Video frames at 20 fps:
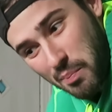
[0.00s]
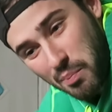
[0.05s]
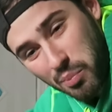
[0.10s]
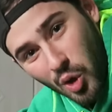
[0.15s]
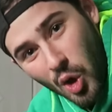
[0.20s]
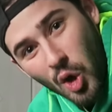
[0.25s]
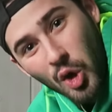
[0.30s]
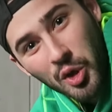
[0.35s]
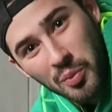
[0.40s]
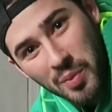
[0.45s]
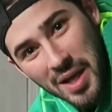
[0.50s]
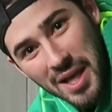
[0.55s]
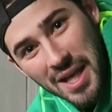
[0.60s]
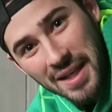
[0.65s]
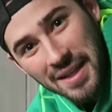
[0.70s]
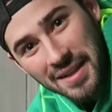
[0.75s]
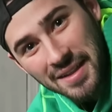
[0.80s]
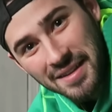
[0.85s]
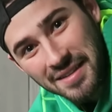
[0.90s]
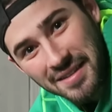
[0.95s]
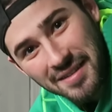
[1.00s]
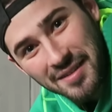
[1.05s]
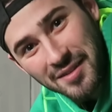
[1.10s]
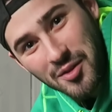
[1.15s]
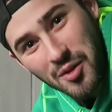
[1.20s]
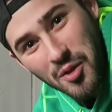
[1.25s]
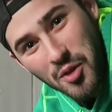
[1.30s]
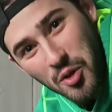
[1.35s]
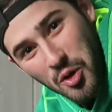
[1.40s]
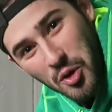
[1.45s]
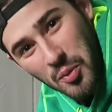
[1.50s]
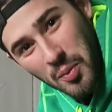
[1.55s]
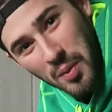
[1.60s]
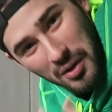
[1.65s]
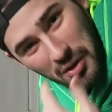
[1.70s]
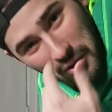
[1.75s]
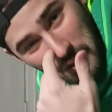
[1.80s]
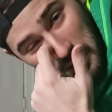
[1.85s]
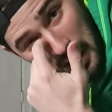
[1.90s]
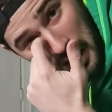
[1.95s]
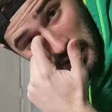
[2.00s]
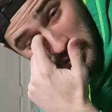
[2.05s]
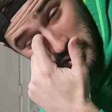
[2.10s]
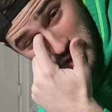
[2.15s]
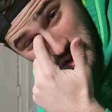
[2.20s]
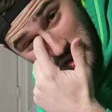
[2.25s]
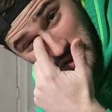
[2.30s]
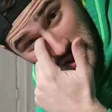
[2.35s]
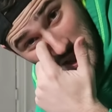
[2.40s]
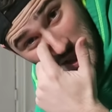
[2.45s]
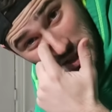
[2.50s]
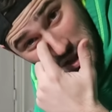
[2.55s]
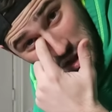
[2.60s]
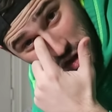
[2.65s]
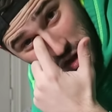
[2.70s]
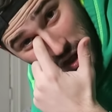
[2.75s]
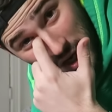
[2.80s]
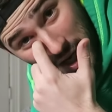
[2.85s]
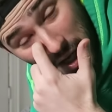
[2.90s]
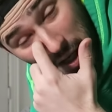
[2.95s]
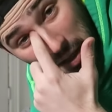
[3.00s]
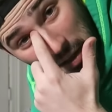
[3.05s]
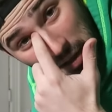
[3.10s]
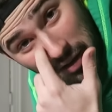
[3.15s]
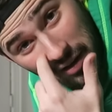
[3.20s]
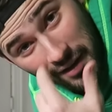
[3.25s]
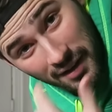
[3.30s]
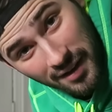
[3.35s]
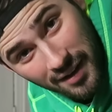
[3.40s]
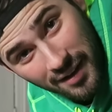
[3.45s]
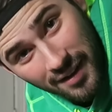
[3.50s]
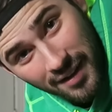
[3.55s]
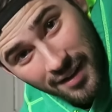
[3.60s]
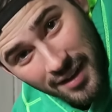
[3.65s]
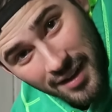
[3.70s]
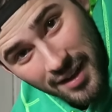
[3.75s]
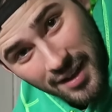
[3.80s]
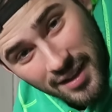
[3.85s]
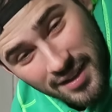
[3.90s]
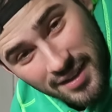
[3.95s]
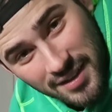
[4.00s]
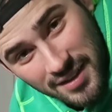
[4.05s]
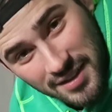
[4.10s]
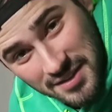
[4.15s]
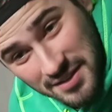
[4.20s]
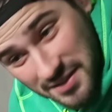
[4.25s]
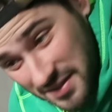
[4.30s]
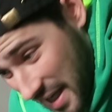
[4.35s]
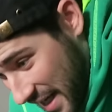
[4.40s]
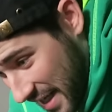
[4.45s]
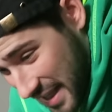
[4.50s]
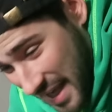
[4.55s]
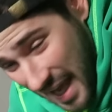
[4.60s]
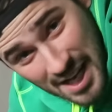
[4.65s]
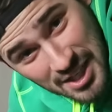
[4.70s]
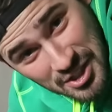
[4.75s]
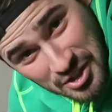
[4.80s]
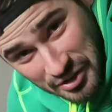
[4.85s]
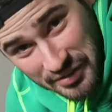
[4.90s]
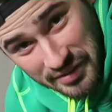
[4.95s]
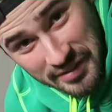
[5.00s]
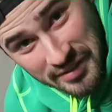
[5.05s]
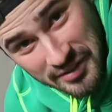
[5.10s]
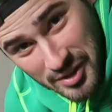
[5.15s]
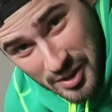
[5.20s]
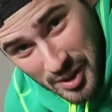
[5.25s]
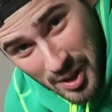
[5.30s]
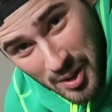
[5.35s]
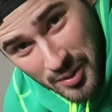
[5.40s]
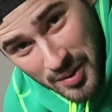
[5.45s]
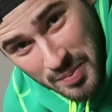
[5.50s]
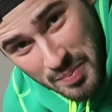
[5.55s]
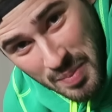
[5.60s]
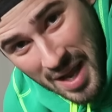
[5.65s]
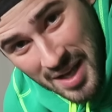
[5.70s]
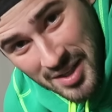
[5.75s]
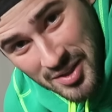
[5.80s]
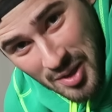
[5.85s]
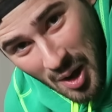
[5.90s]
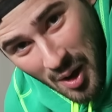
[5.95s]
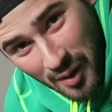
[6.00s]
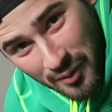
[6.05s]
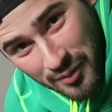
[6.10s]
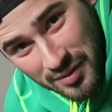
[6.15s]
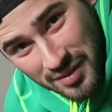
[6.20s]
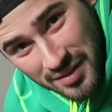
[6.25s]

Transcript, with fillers: brought him in, threw him on the ground just to get the shot. Dedication, you know, it pays off.